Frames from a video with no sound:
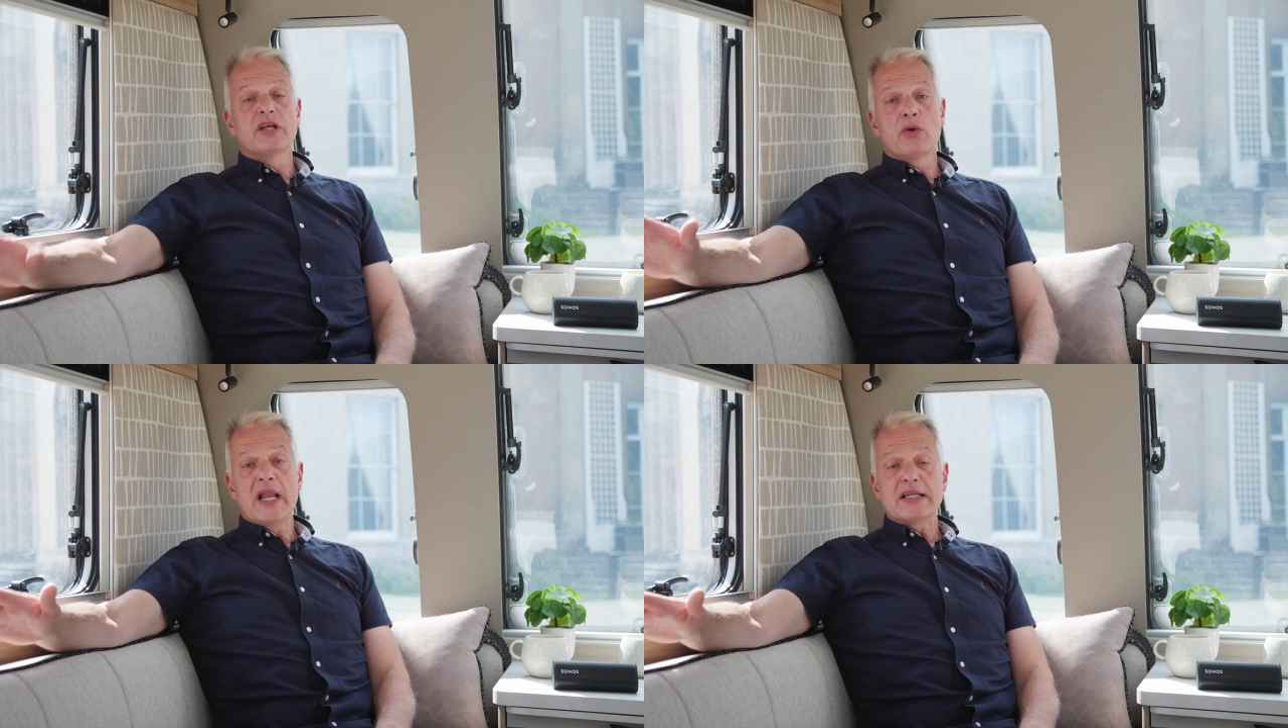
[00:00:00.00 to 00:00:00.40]

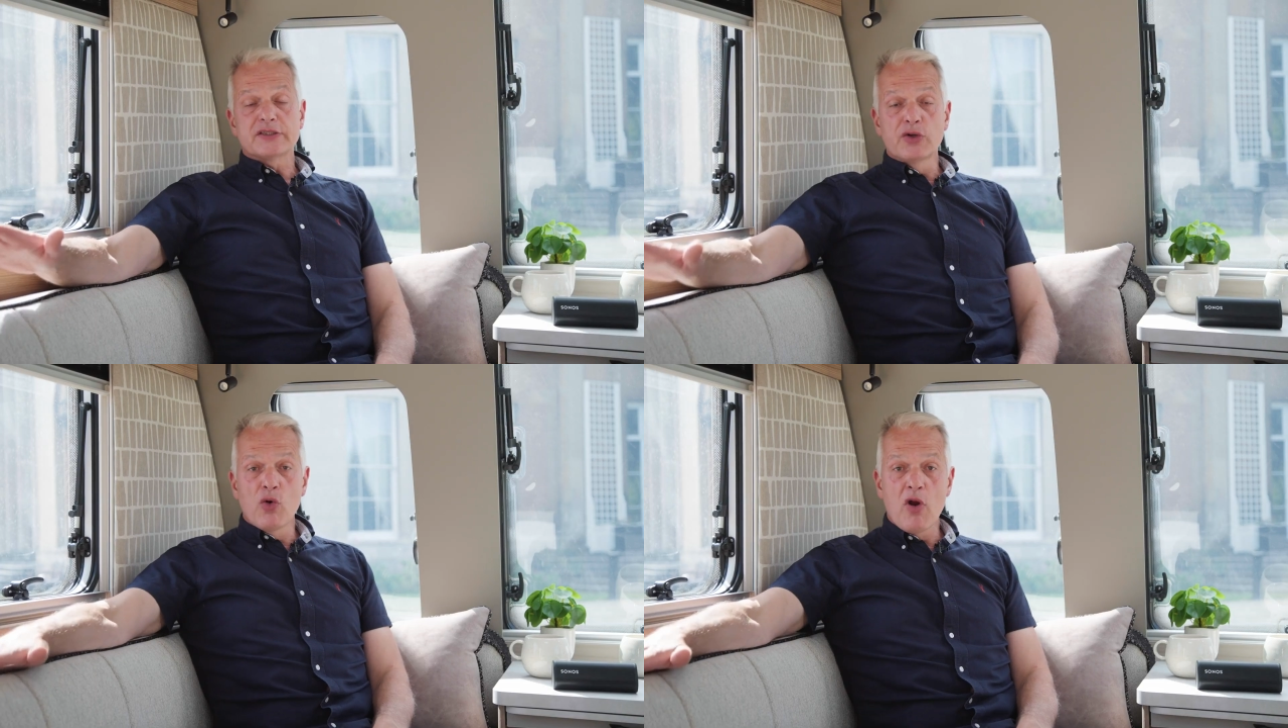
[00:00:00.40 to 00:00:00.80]
So let's
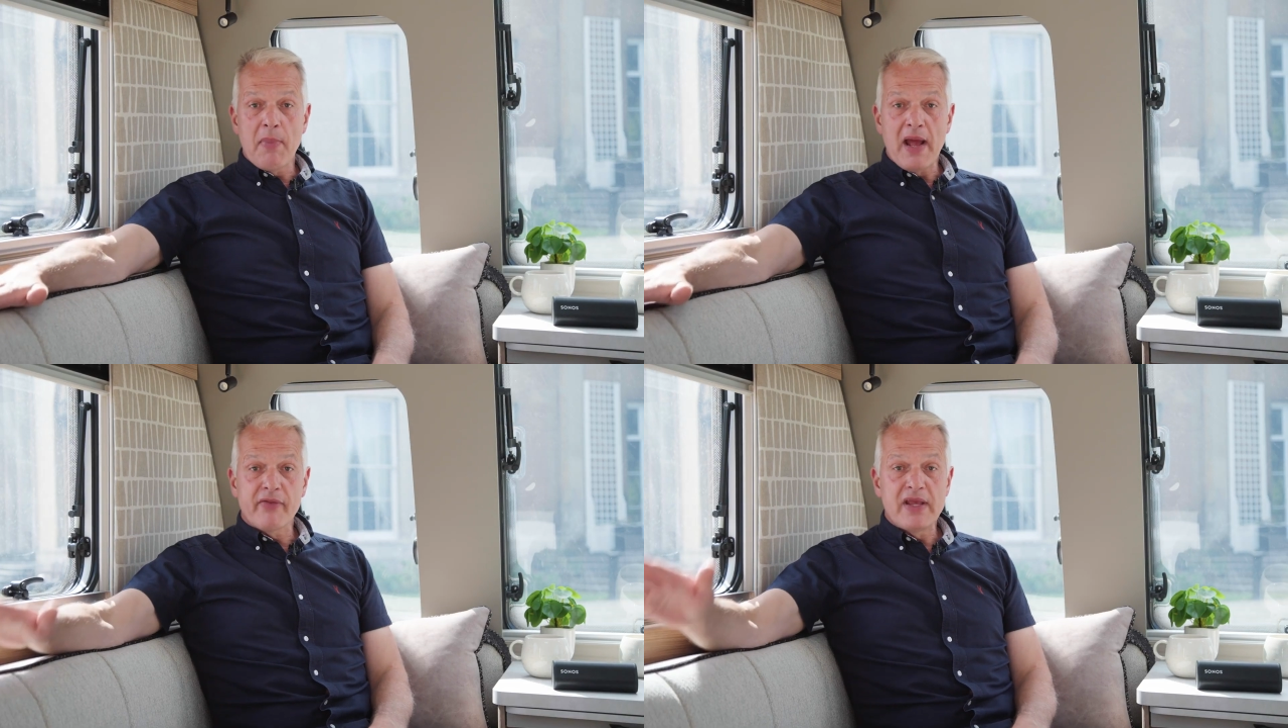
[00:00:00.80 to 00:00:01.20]
talk
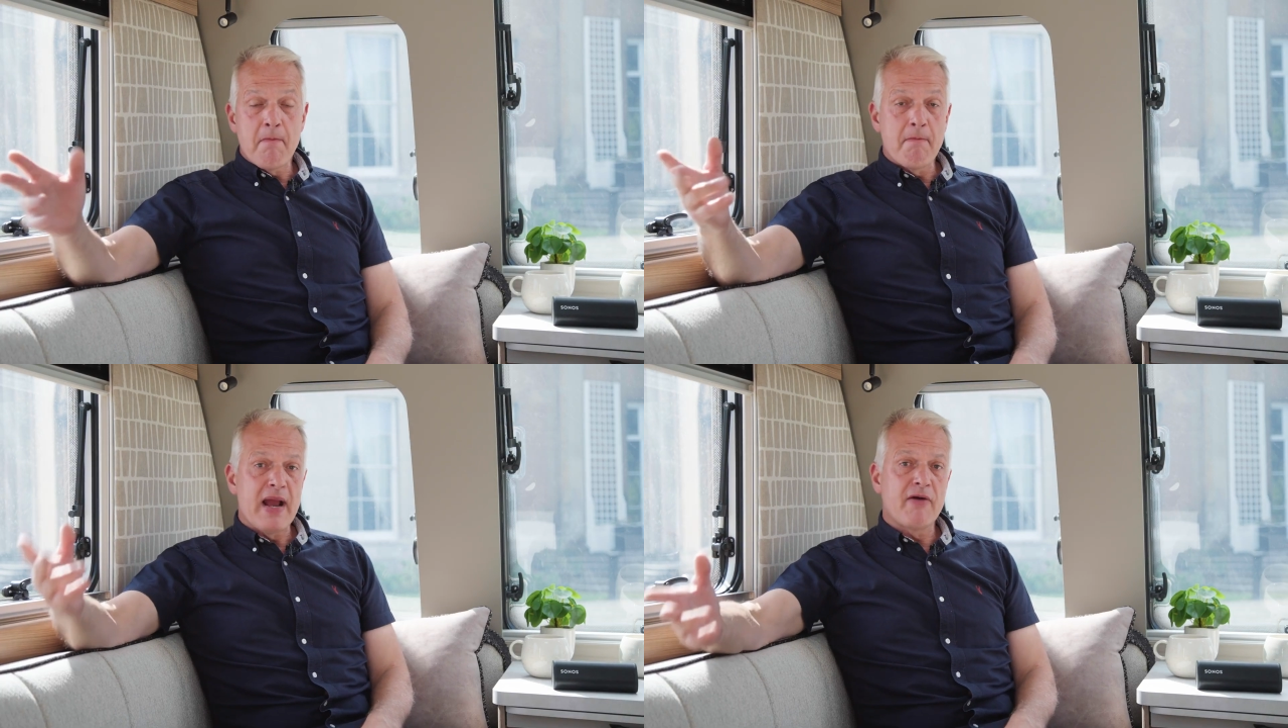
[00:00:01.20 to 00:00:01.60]
about the
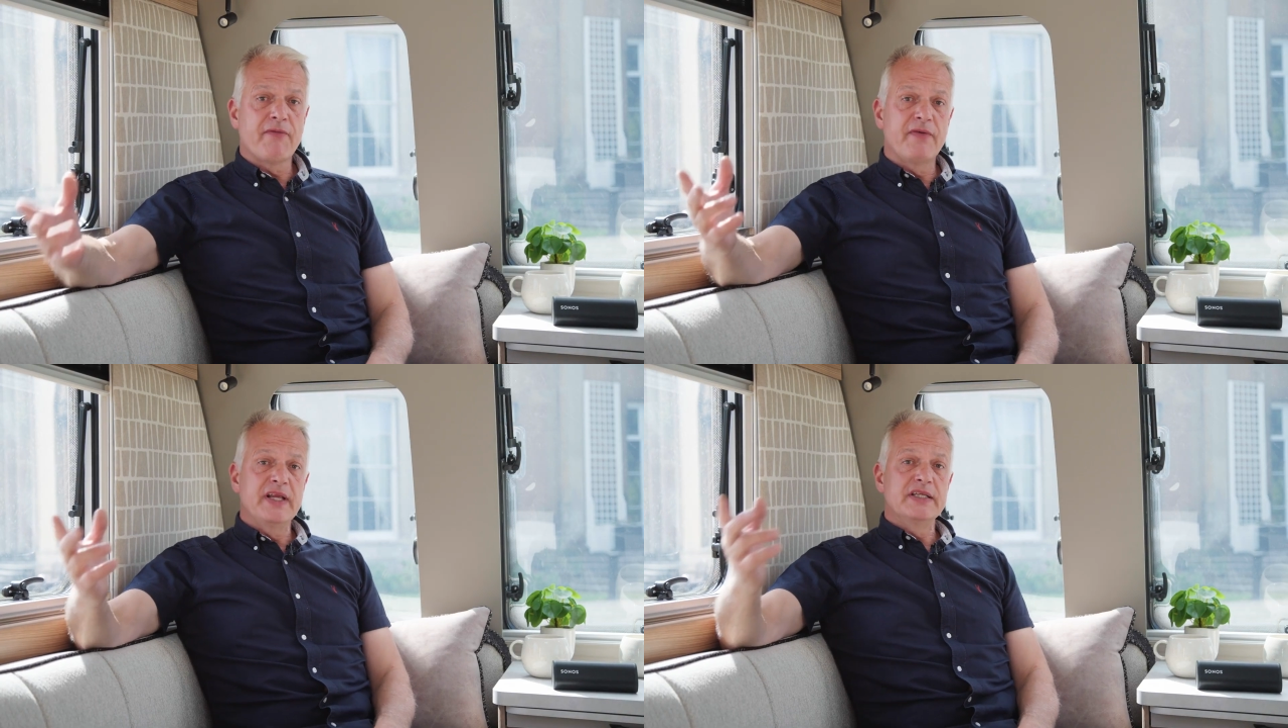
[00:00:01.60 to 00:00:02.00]

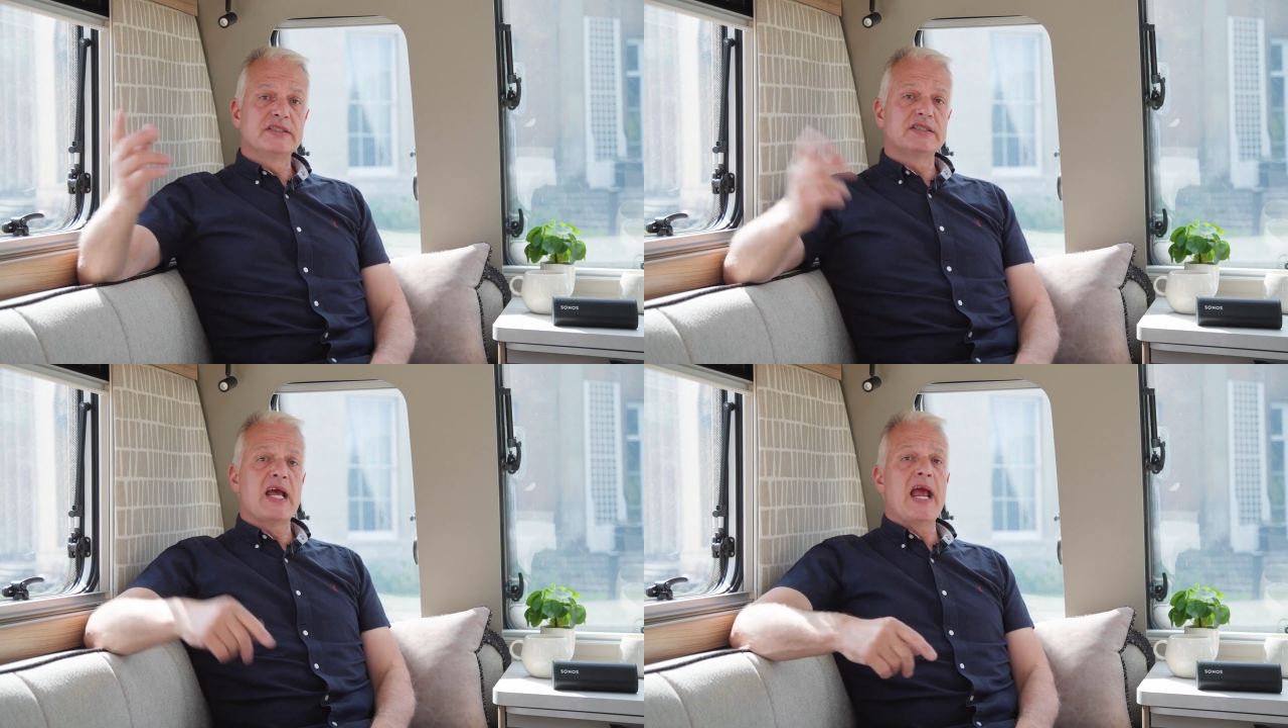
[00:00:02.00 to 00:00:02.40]
Amalfi's
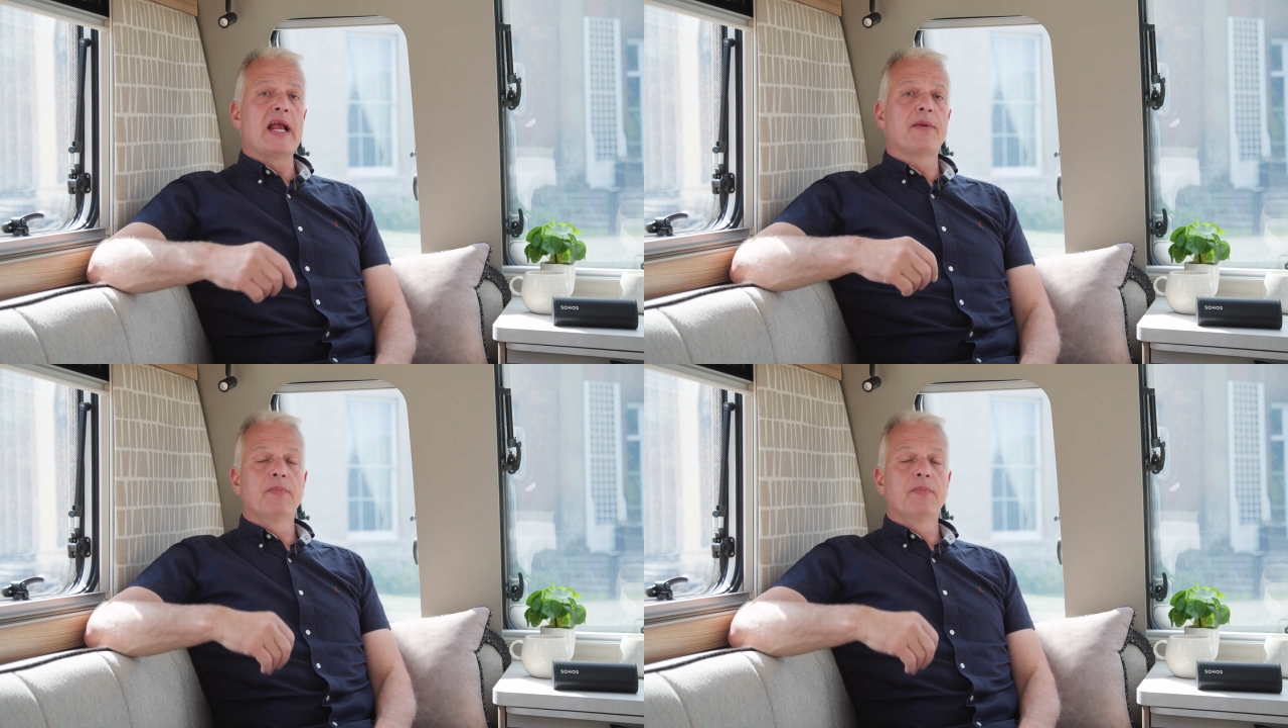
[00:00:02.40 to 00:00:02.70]
tech.